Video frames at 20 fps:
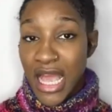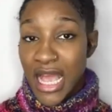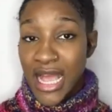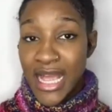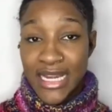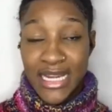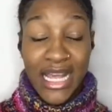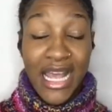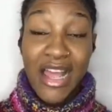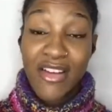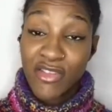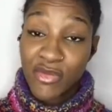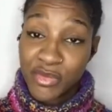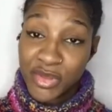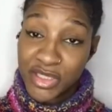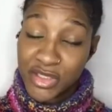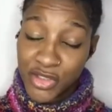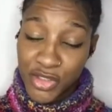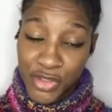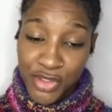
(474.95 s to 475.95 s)
and I haven't
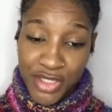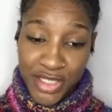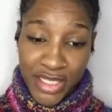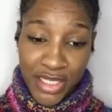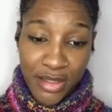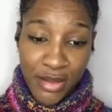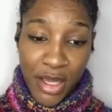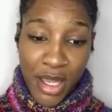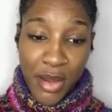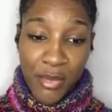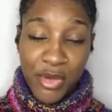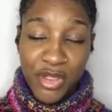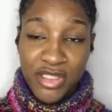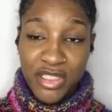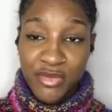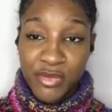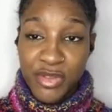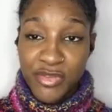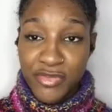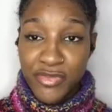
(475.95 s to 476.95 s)
been doing that
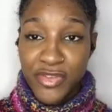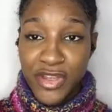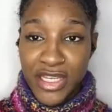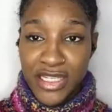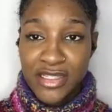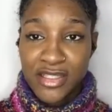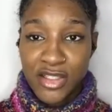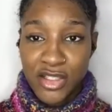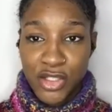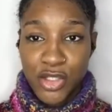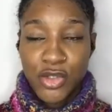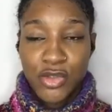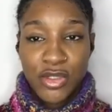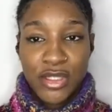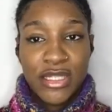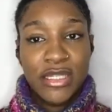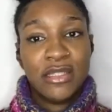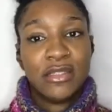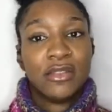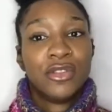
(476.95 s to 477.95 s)
because I've been feeling so
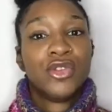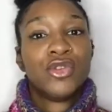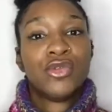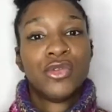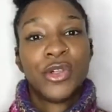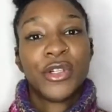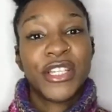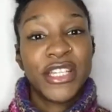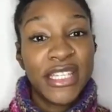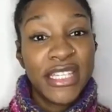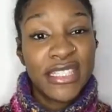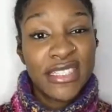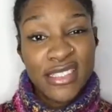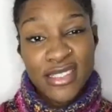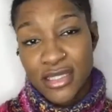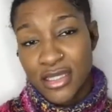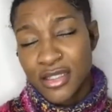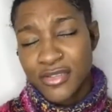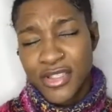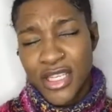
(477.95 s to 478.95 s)
like groggy and
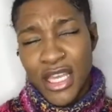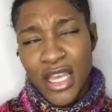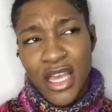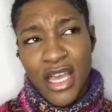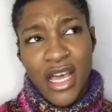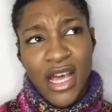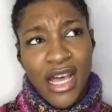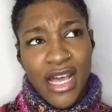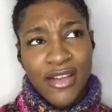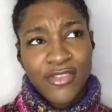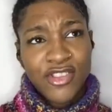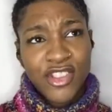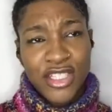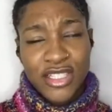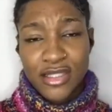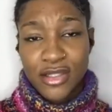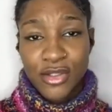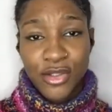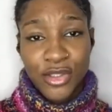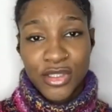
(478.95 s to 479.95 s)
stuff. I've
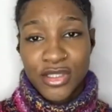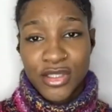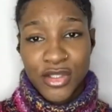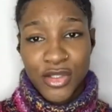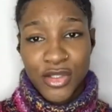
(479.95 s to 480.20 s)
just gone